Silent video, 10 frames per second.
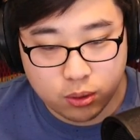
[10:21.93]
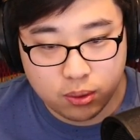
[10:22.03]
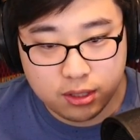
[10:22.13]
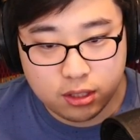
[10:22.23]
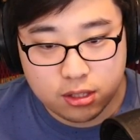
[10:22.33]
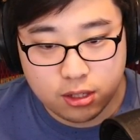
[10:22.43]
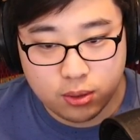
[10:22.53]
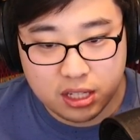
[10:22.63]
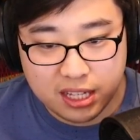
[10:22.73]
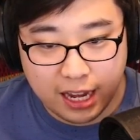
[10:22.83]
So what we need to do
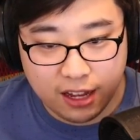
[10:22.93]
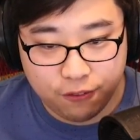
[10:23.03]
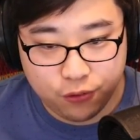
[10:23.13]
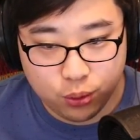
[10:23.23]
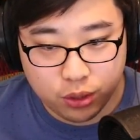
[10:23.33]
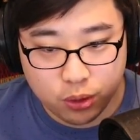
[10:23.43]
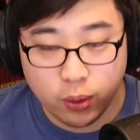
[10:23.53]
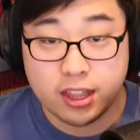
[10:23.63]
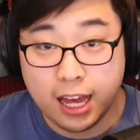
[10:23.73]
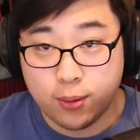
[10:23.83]
is add fuel, and the
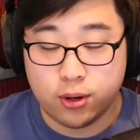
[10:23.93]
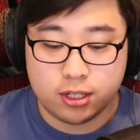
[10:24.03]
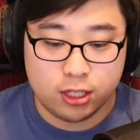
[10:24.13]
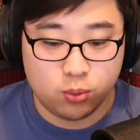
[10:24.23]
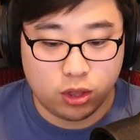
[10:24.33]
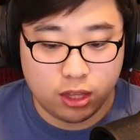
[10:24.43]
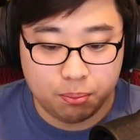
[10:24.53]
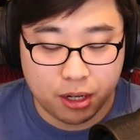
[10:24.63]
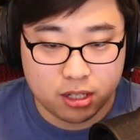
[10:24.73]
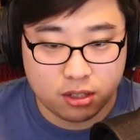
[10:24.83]
way that works is with the
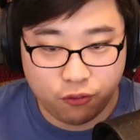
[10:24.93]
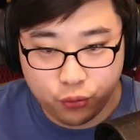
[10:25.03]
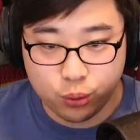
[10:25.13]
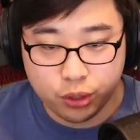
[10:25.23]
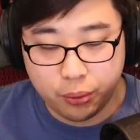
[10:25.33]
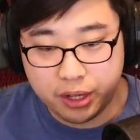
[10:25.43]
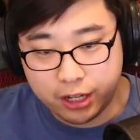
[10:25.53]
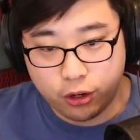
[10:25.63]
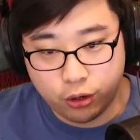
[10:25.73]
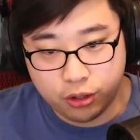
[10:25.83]
buckets of fuel that we
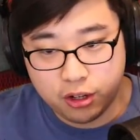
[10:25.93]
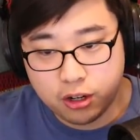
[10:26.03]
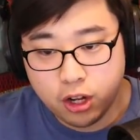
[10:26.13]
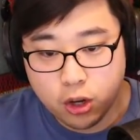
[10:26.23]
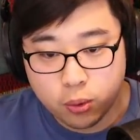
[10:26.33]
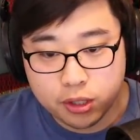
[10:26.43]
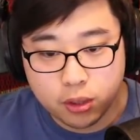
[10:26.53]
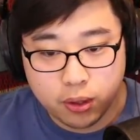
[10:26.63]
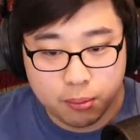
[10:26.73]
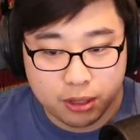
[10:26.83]
got earlier, we're gonna
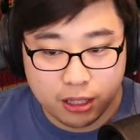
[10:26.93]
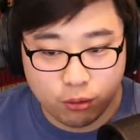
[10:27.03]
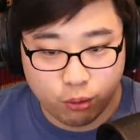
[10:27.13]
go ahead and put that in the